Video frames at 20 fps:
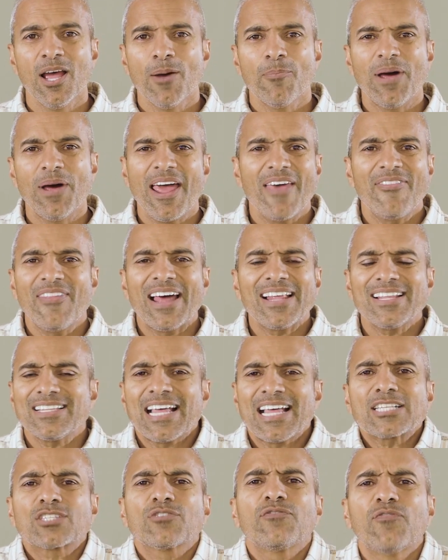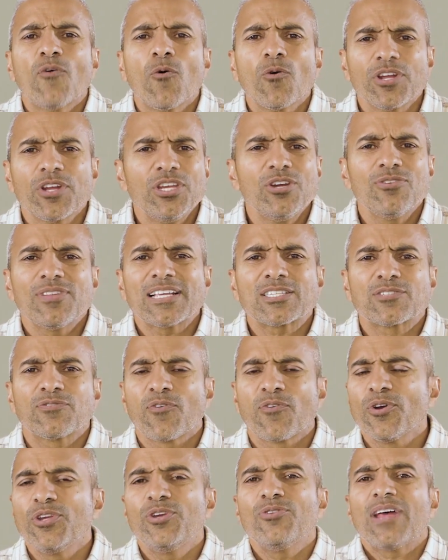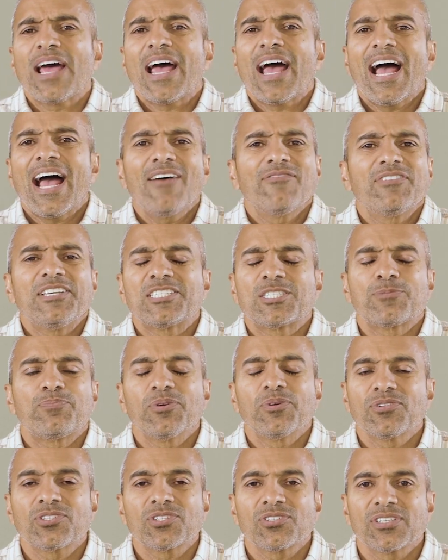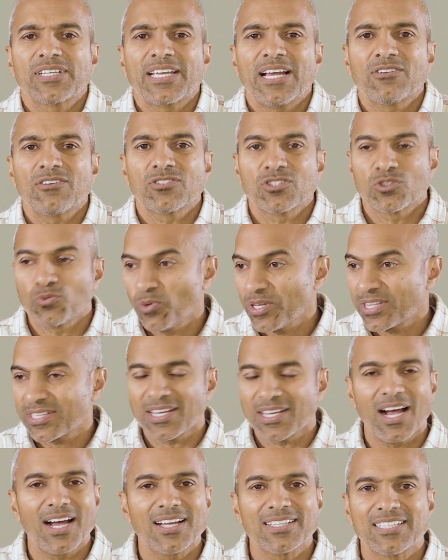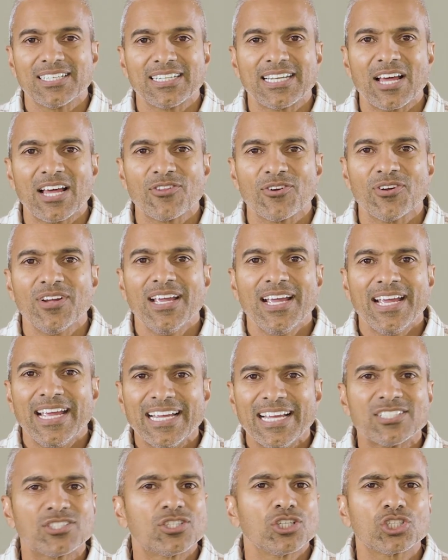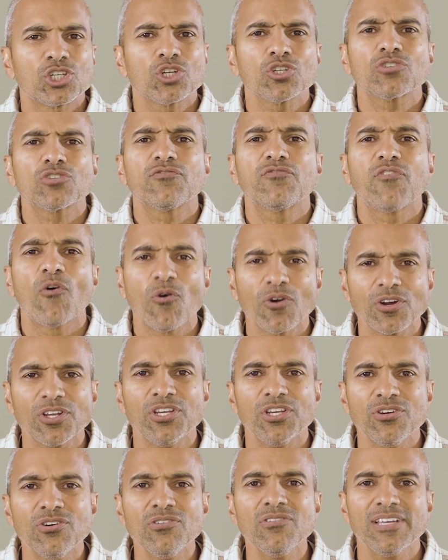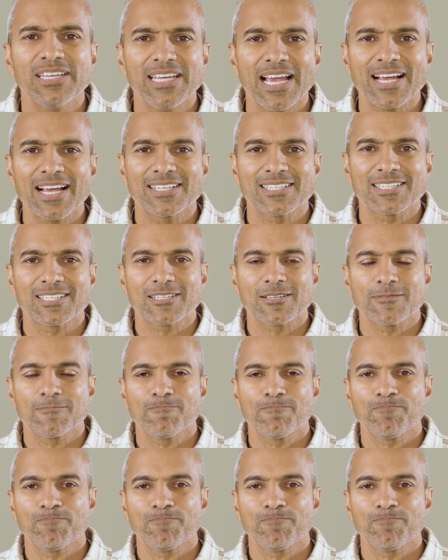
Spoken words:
And that's for you. That's for you to have these spiritual encounters with God together. Is the church for you? Yes.